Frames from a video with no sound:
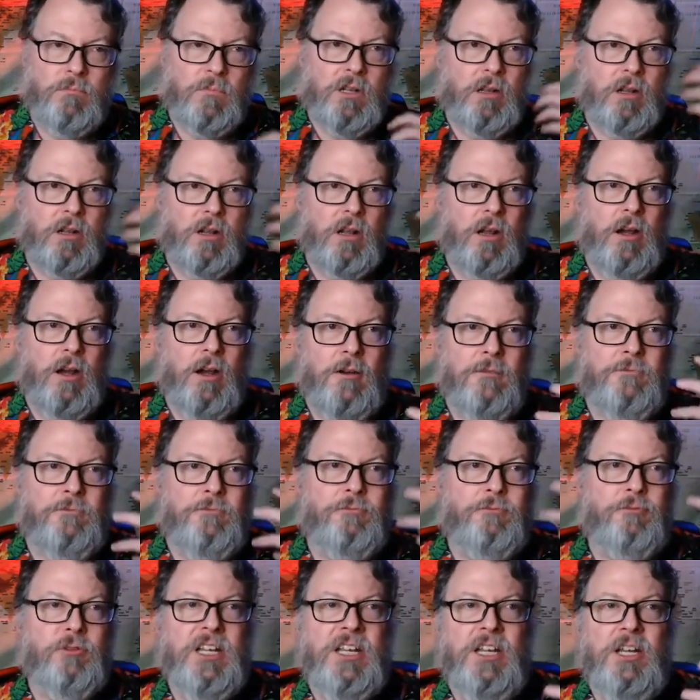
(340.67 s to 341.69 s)
a
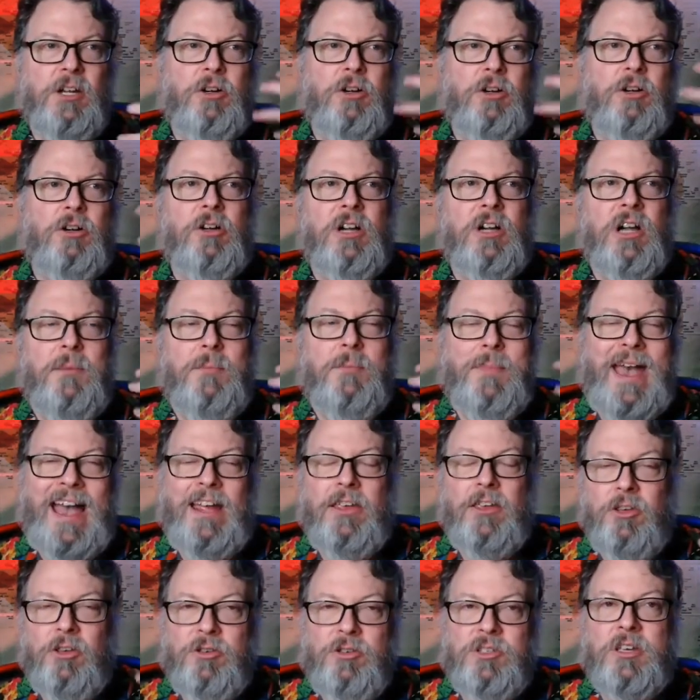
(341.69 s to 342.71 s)
freer
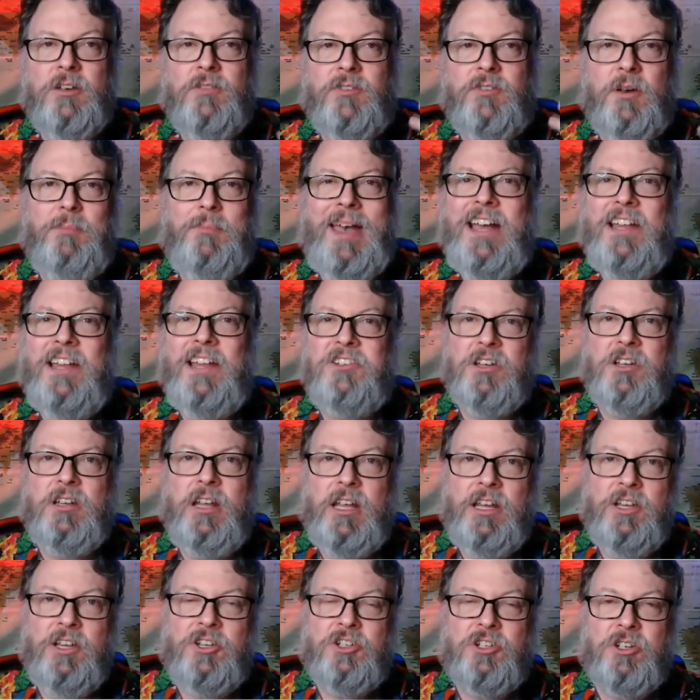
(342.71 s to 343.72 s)
use of
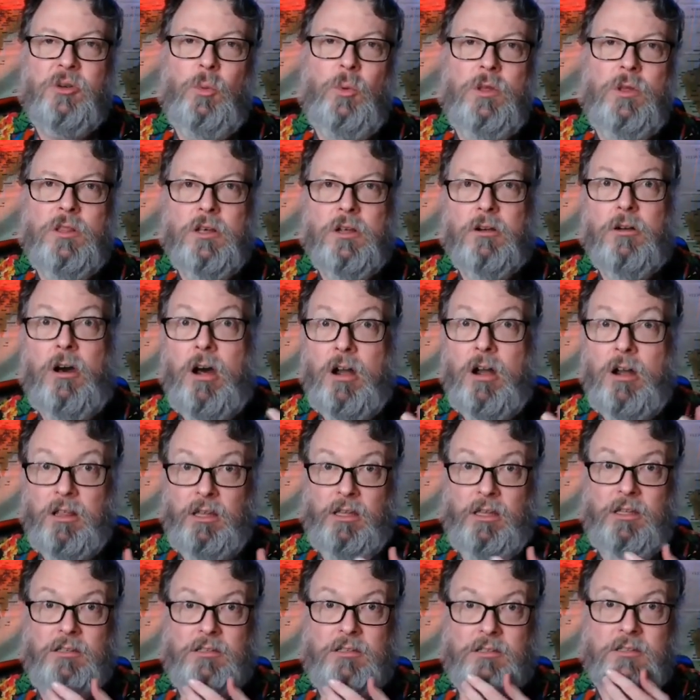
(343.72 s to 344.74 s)
imagination with our
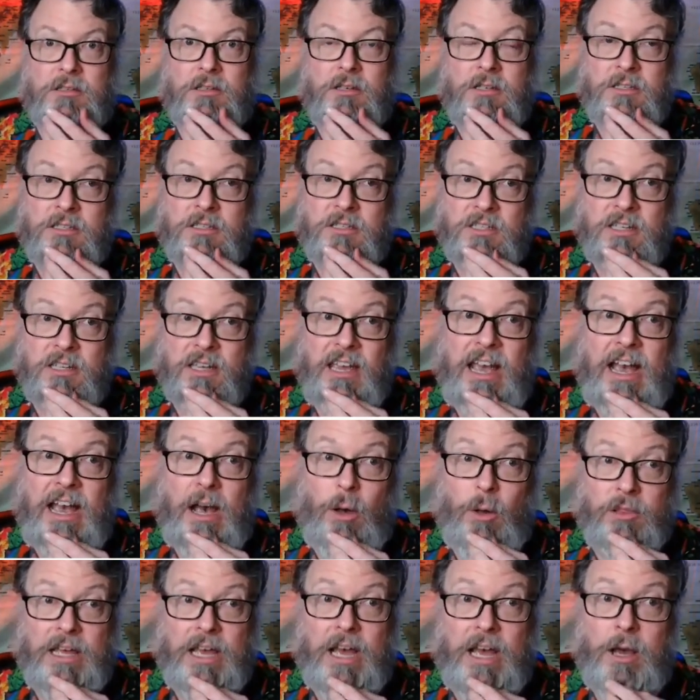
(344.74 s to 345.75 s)
audience and see
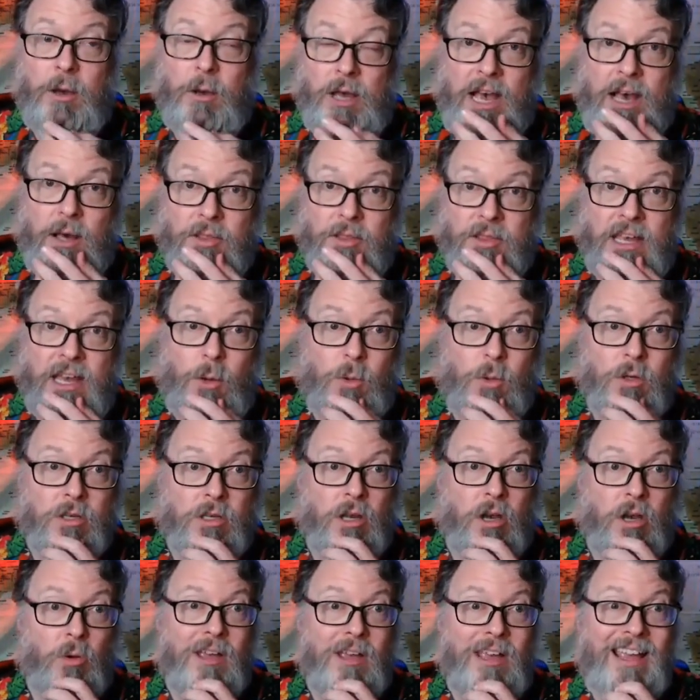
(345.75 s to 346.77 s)
how that will
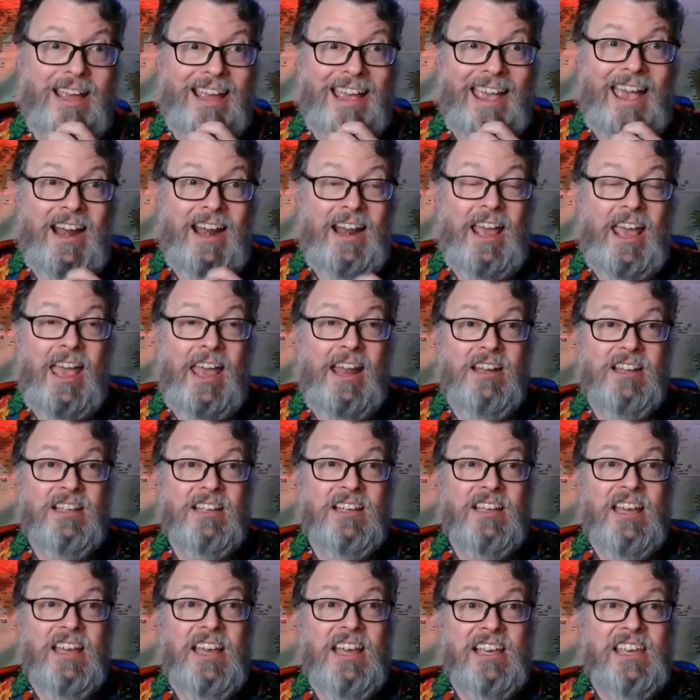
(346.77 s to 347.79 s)
go. And
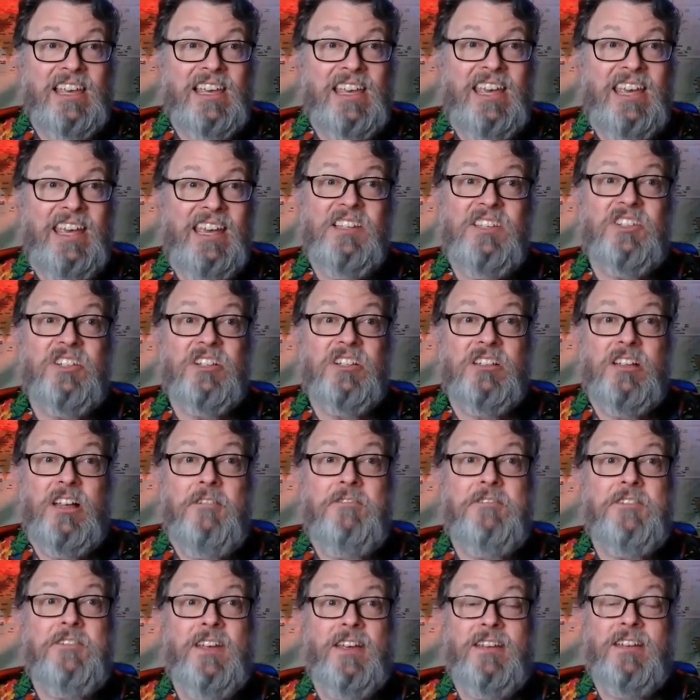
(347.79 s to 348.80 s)
kids
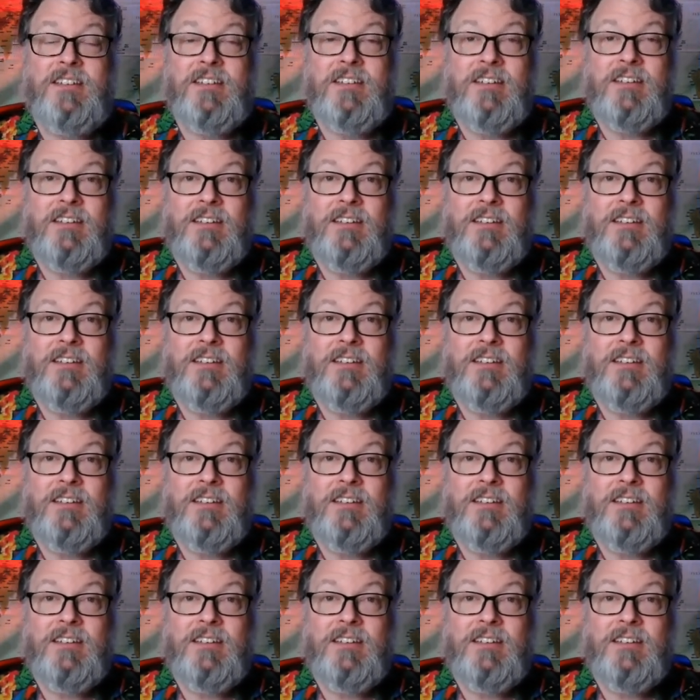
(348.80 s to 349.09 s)
loved it.